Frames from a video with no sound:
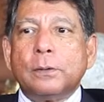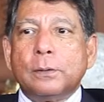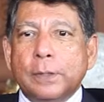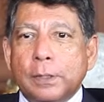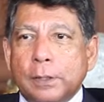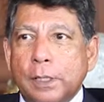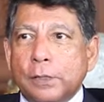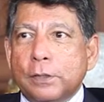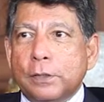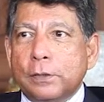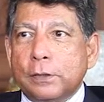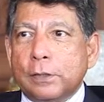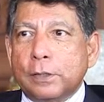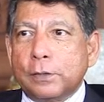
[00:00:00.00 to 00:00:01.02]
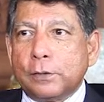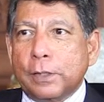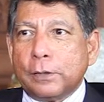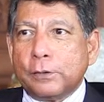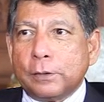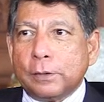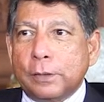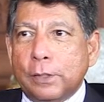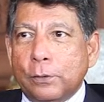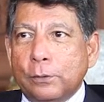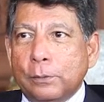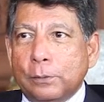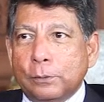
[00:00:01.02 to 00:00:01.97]
he thinks he's such a,
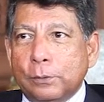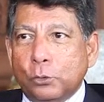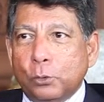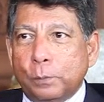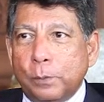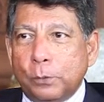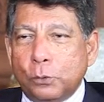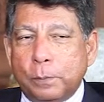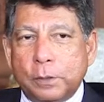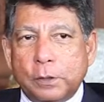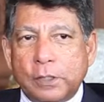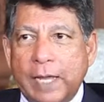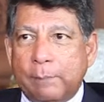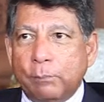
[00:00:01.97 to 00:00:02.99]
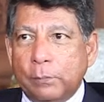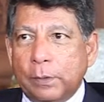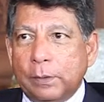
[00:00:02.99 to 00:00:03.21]
super duper chap,